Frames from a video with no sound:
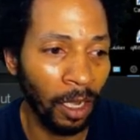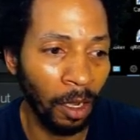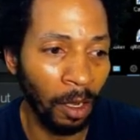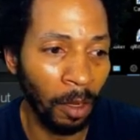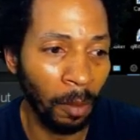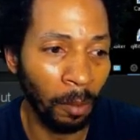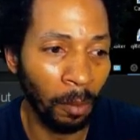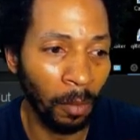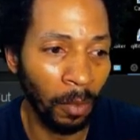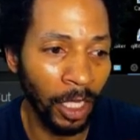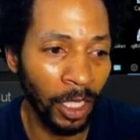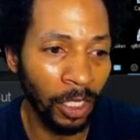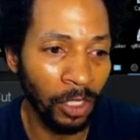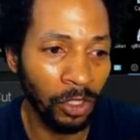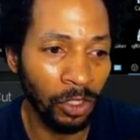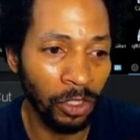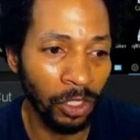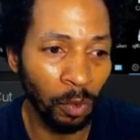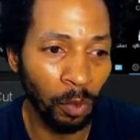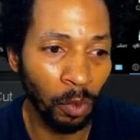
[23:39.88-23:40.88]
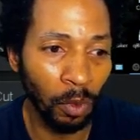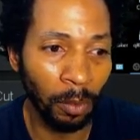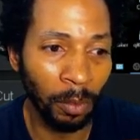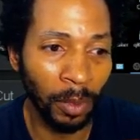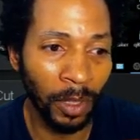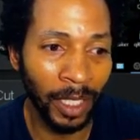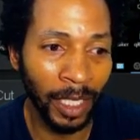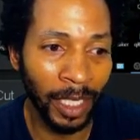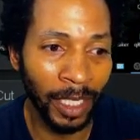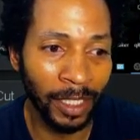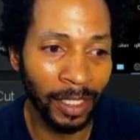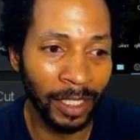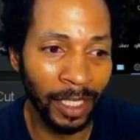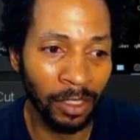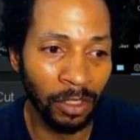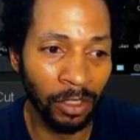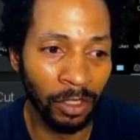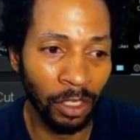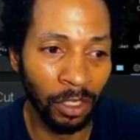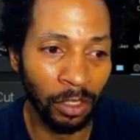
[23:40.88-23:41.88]
Insert will be like to
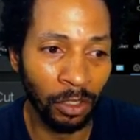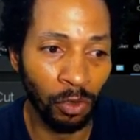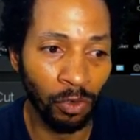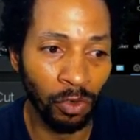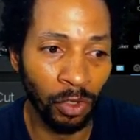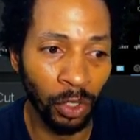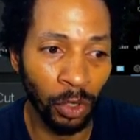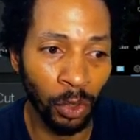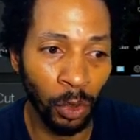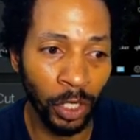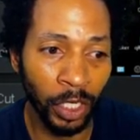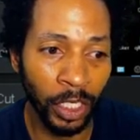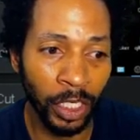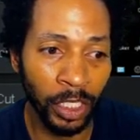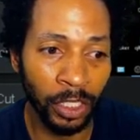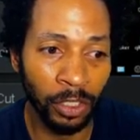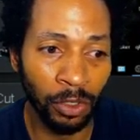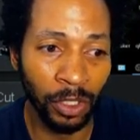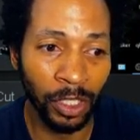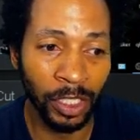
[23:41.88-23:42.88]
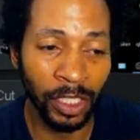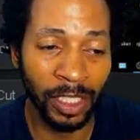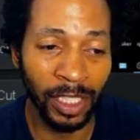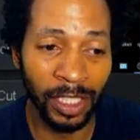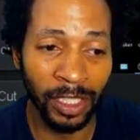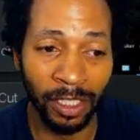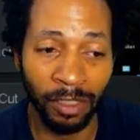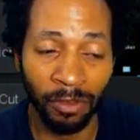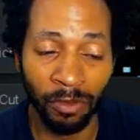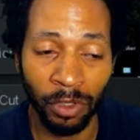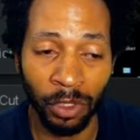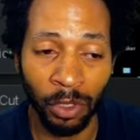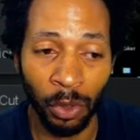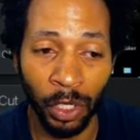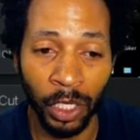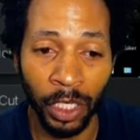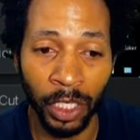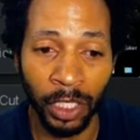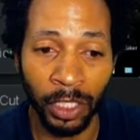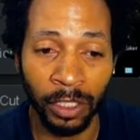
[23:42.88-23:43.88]
insert new recordings or existing recordings.